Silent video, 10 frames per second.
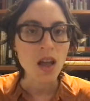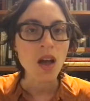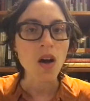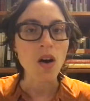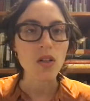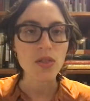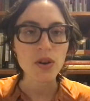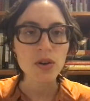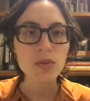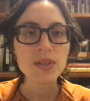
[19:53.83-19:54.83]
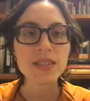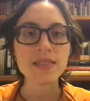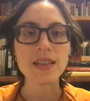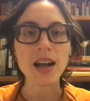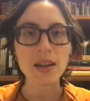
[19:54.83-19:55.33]
although
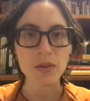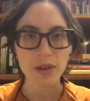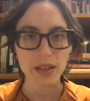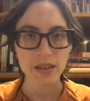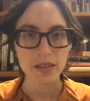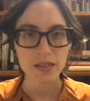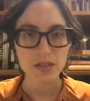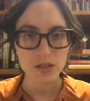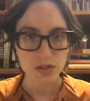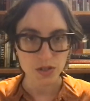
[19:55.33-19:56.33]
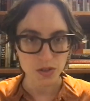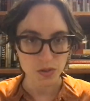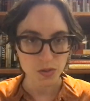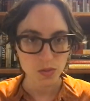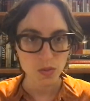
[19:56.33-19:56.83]
desiring to
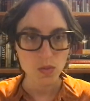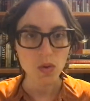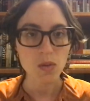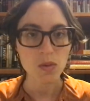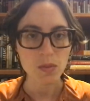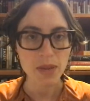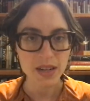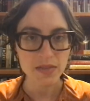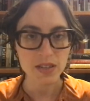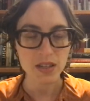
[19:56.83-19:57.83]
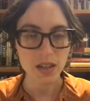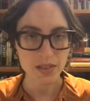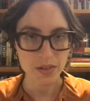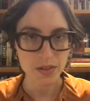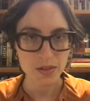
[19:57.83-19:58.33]
do what will benefit
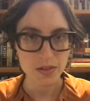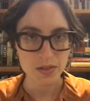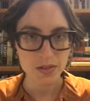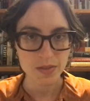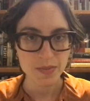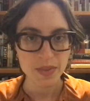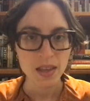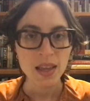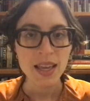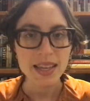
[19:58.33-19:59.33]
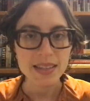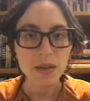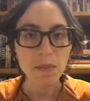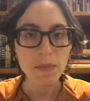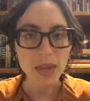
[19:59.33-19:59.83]
others is
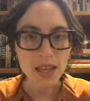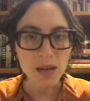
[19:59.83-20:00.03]
a big